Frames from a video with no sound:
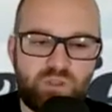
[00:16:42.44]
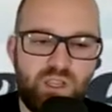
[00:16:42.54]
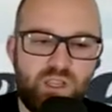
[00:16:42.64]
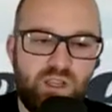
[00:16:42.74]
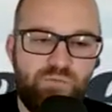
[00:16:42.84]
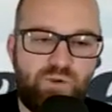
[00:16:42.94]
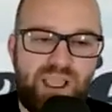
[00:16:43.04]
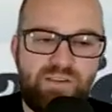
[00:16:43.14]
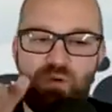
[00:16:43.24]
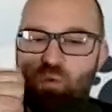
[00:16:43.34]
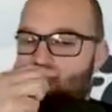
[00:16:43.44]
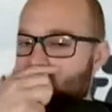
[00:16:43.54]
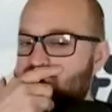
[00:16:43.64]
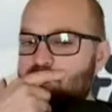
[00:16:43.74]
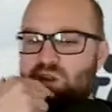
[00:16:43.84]

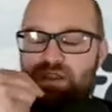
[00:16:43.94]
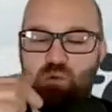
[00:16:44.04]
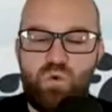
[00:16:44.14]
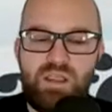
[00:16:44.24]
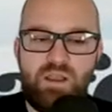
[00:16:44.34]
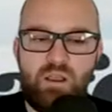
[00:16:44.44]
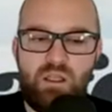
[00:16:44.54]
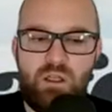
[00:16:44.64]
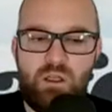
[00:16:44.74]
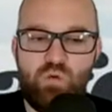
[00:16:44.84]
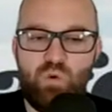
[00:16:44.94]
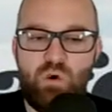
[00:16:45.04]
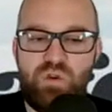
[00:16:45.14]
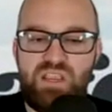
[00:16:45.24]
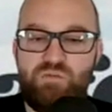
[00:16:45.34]
5-1 with a win on the
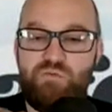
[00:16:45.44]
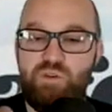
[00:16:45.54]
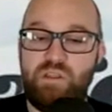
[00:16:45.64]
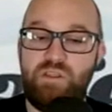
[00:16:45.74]
road in Philly.